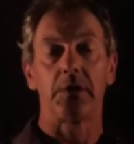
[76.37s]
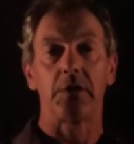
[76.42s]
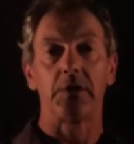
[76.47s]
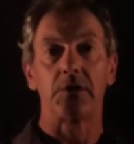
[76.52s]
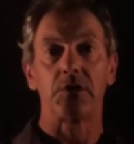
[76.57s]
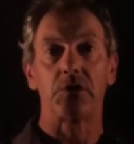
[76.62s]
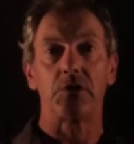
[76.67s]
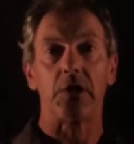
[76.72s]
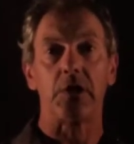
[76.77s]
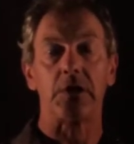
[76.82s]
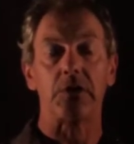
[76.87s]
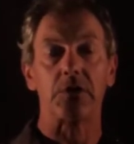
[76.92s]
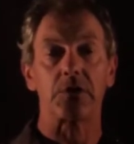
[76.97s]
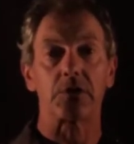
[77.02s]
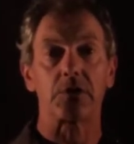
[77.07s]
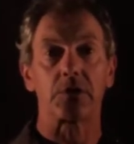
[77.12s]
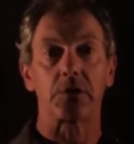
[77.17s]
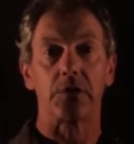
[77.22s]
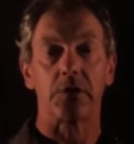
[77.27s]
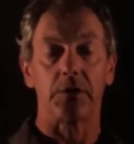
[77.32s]

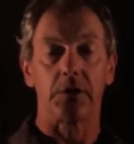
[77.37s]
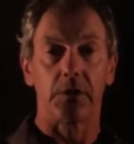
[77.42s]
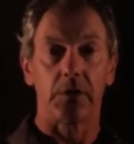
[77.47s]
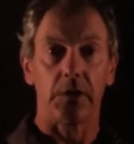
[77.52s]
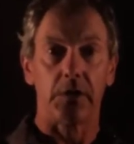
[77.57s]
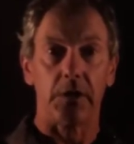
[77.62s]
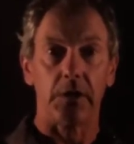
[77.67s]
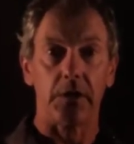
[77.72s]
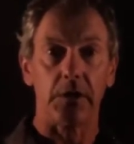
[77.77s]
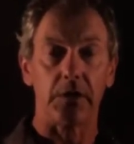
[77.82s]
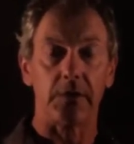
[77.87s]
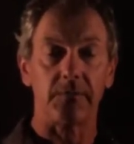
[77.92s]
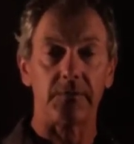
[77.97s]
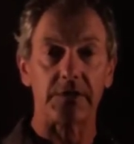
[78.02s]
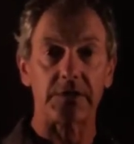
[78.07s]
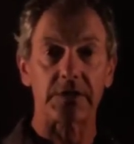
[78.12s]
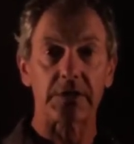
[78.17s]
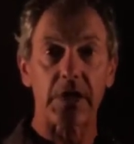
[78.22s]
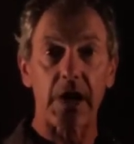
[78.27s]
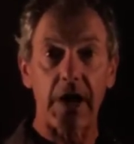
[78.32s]
change in
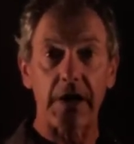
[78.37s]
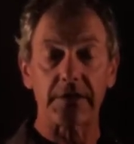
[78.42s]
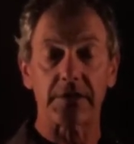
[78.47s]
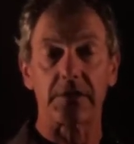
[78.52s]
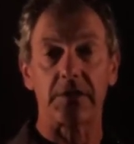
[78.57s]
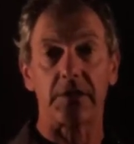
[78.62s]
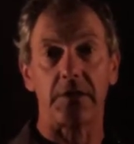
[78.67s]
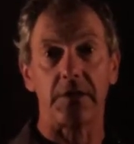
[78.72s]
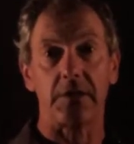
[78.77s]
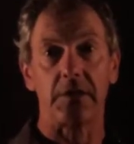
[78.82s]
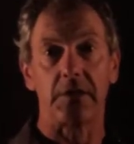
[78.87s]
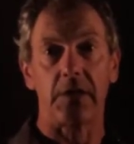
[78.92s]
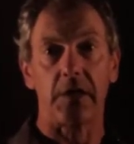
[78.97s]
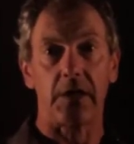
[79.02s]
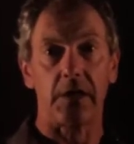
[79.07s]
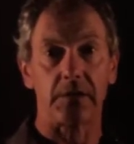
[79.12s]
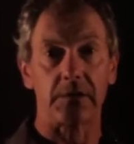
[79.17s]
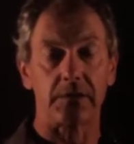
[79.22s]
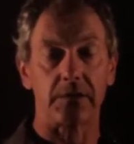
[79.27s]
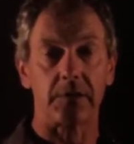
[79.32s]
viscosity
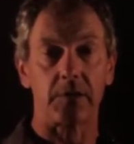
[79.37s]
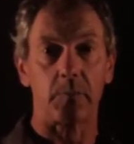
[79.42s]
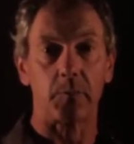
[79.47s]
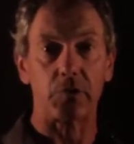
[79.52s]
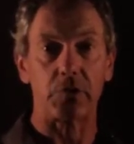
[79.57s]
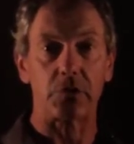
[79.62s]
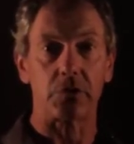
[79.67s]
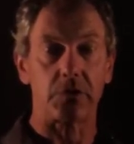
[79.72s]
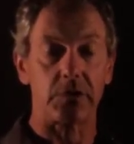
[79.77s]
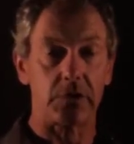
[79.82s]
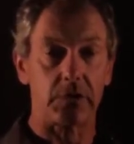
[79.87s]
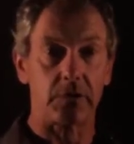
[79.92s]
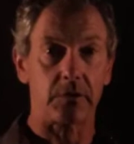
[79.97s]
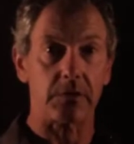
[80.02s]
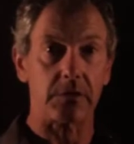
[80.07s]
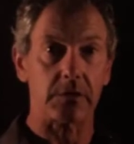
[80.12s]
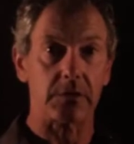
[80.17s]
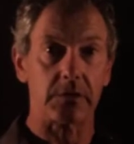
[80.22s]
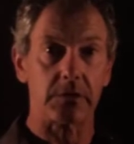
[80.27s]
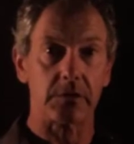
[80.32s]
as the temperature
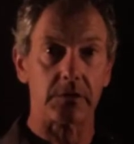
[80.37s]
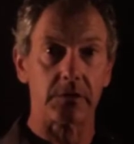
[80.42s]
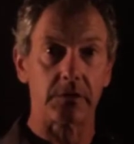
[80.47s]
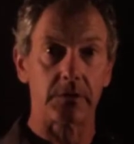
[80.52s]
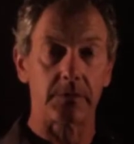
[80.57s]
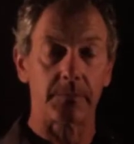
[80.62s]
decreases.